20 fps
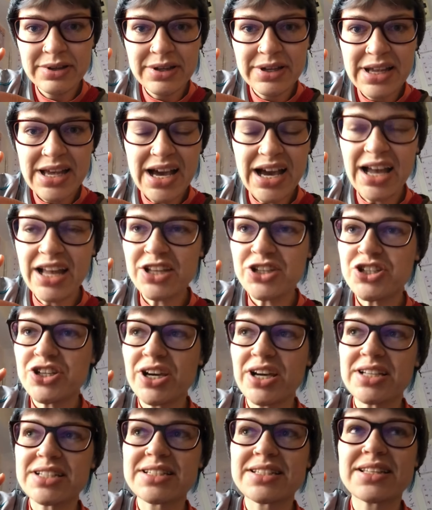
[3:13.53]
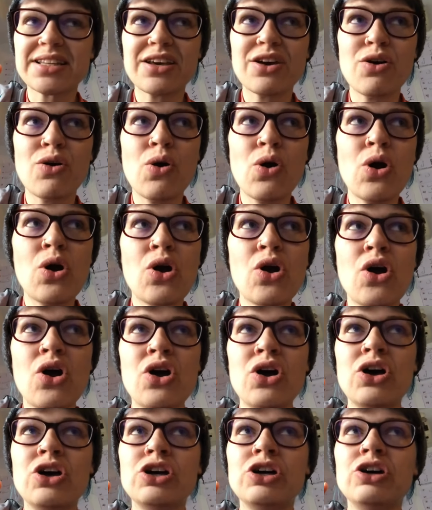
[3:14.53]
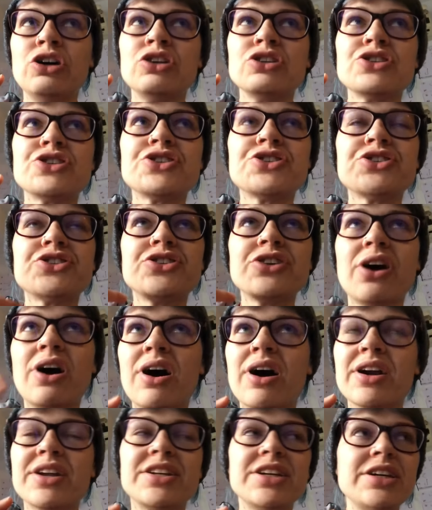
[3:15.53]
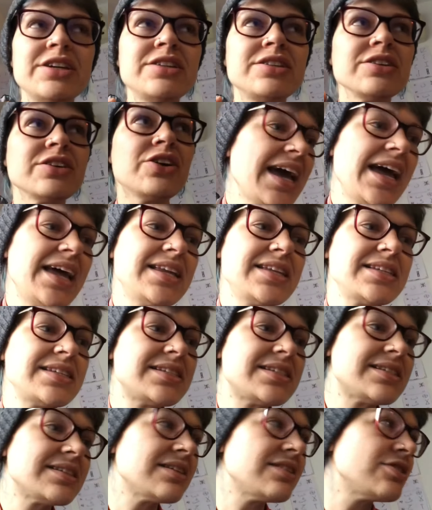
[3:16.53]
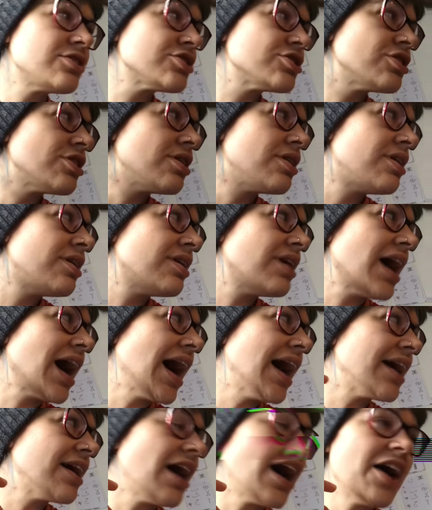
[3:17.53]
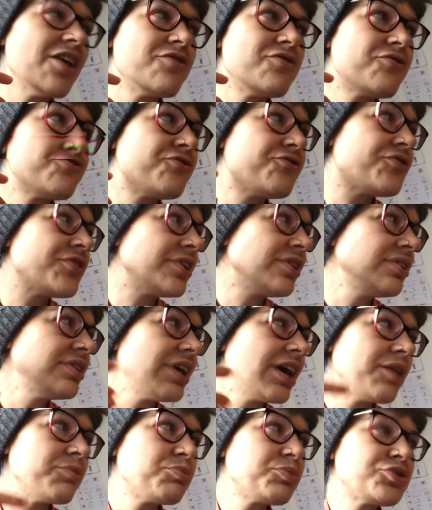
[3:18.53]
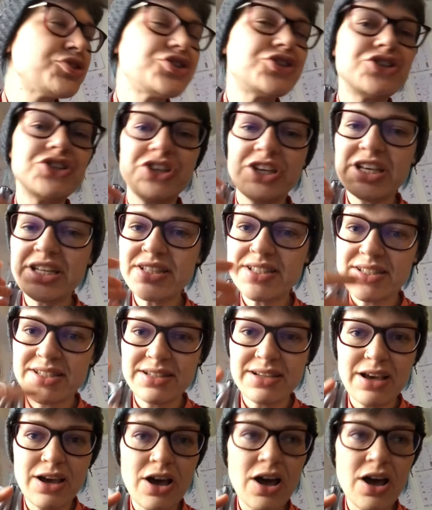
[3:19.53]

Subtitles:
I just started, and I filled up sheets